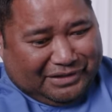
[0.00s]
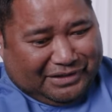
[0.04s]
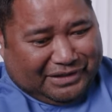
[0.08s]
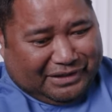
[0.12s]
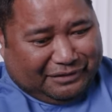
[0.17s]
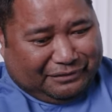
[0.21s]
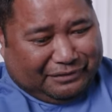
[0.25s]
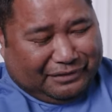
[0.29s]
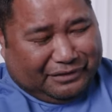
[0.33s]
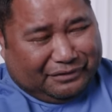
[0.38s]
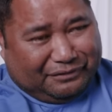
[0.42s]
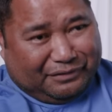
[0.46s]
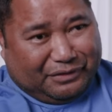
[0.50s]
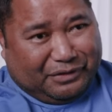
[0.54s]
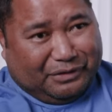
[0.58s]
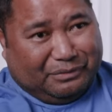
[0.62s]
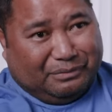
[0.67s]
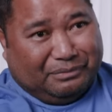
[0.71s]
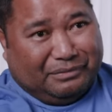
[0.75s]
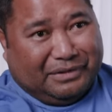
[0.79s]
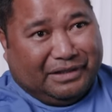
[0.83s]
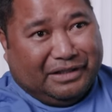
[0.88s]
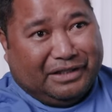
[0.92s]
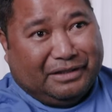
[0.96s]
suffered
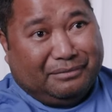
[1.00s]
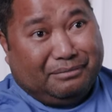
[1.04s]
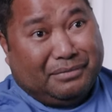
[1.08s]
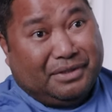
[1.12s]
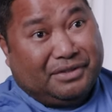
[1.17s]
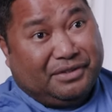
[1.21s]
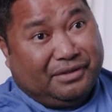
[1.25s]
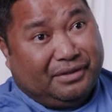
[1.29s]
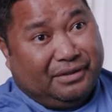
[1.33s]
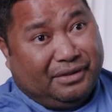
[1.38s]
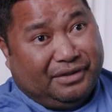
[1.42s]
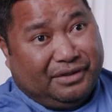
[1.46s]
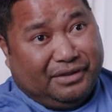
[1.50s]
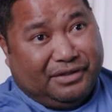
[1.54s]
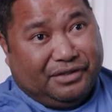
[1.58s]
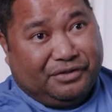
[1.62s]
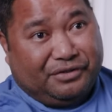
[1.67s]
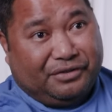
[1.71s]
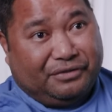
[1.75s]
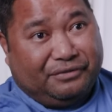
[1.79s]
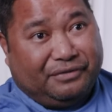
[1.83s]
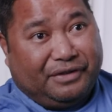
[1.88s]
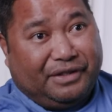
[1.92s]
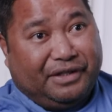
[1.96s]
from muscular
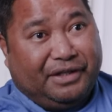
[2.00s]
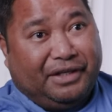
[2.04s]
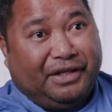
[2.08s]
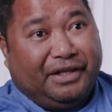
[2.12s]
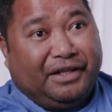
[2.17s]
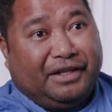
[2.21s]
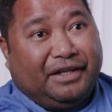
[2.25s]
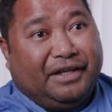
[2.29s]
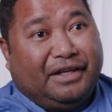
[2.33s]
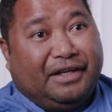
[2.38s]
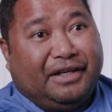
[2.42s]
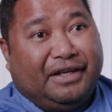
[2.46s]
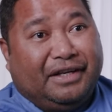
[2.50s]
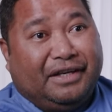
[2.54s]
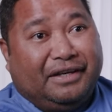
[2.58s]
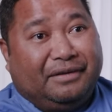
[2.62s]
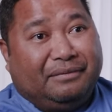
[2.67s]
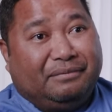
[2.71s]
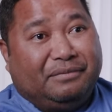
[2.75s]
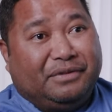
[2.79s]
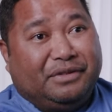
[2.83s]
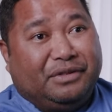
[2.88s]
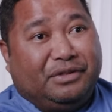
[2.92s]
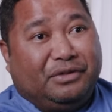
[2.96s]
dystrophy,
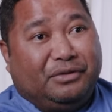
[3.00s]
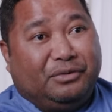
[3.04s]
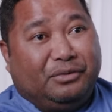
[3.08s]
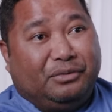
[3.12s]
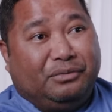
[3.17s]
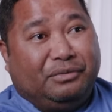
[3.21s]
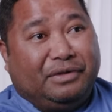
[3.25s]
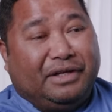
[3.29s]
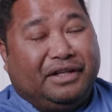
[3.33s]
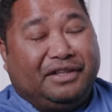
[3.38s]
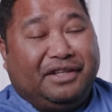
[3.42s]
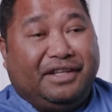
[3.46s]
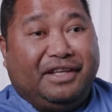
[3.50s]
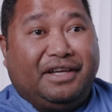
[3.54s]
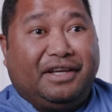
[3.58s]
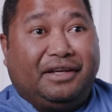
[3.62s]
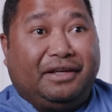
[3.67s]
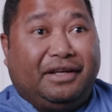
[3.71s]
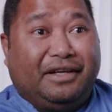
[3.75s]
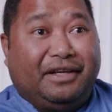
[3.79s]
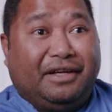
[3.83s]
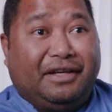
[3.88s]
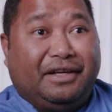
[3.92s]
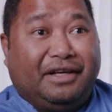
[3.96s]
so at
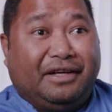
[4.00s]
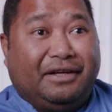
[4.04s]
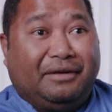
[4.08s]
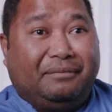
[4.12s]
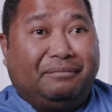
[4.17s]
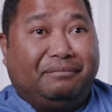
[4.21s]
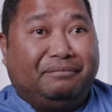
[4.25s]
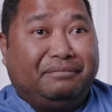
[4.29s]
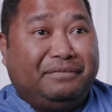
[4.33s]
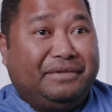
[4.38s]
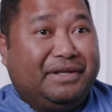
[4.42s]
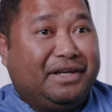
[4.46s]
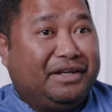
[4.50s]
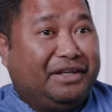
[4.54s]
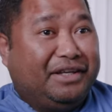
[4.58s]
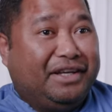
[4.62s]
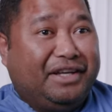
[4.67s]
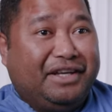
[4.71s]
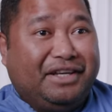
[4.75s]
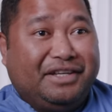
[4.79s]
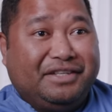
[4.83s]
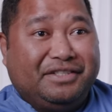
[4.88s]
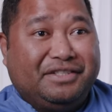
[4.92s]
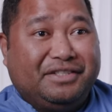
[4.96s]
the young
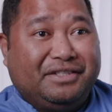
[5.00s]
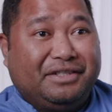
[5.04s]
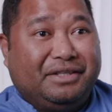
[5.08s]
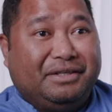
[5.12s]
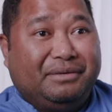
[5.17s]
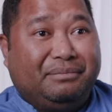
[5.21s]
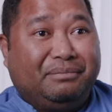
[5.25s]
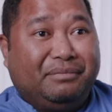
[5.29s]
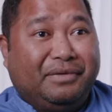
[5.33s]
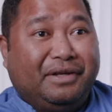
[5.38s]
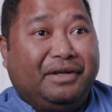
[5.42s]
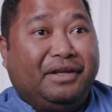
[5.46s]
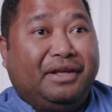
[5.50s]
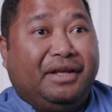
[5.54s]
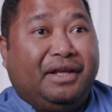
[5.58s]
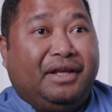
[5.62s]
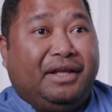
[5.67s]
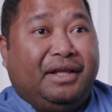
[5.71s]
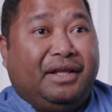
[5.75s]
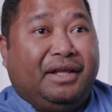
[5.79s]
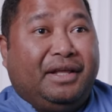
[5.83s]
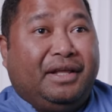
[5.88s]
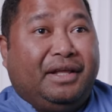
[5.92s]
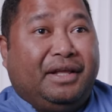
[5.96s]
age,
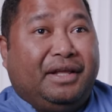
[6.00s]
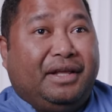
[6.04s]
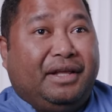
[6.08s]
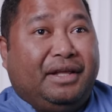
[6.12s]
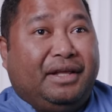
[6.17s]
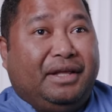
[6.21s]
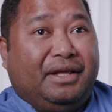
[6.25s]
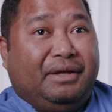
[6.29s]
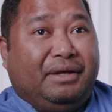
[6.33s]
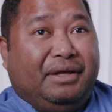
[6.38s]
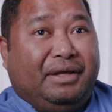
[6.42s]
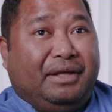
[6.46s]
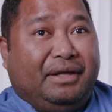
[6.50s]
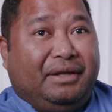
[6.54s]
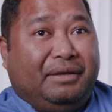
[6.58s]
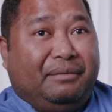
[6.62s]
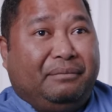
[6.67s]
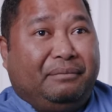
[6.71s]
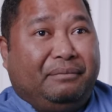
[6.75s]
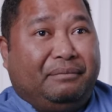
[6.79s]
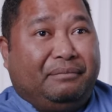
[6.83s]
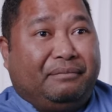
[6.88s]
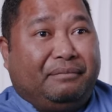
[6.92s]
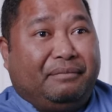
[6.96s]
he
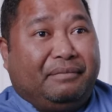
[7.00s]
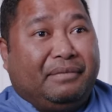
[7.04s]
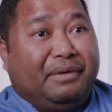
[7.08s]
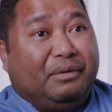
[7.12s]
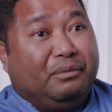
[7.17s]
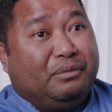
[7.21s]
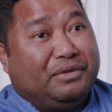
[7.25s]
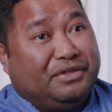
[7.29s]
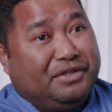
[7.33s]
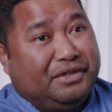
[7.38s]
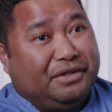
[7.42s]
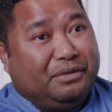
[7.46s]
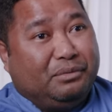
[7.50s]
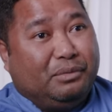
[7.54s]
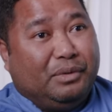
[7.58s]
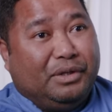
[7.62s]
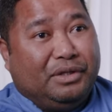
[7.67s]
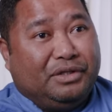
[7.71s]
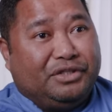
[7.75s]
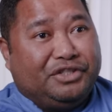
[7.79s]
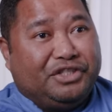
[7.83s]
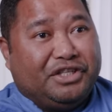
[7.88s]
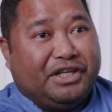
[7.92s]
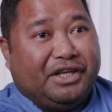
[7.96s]
was in a
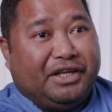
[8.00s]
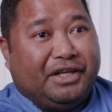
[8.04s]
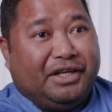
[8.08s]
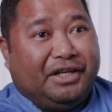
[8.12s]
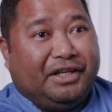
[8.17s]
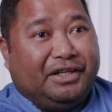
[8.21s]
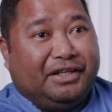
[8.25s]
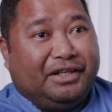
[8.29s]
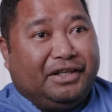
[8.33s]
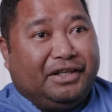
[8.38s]
wheelchair.